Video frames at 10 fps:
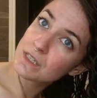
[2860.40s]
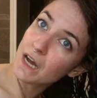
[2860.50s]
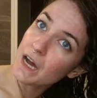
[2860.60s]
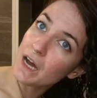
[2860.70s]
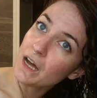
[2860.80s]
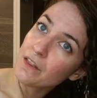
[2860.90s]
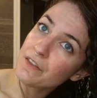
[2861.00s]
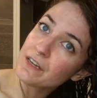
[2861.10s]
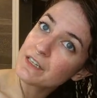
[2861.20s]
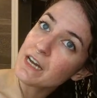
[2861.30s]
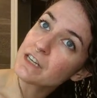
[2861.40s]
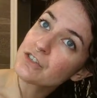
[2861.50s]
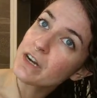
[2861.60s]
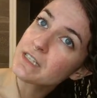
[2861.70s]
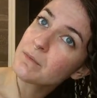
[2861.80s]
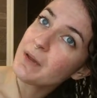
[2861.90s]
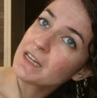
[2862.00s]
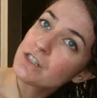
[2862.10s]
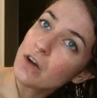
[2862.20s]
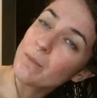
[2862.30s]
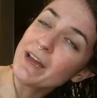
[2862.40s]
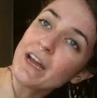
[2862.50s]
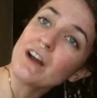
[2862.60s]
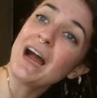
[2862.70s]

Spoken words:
the texturizing paste on my hair.